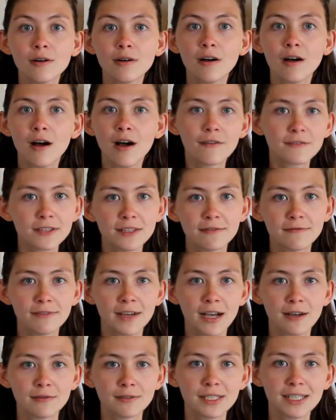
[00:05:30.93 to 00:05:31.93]
often
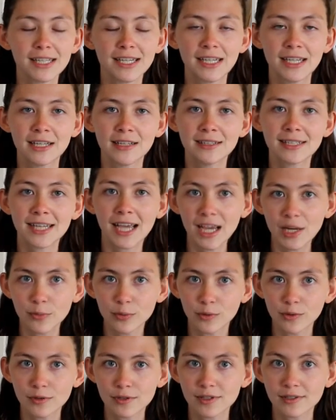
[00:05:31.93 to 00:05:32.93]
found in tide
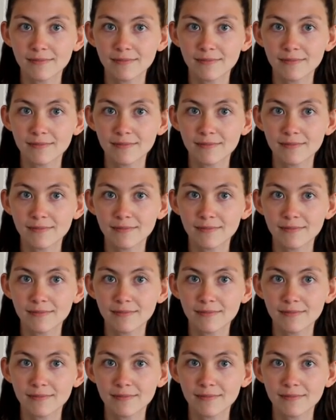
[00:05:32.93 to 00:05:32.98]
pools.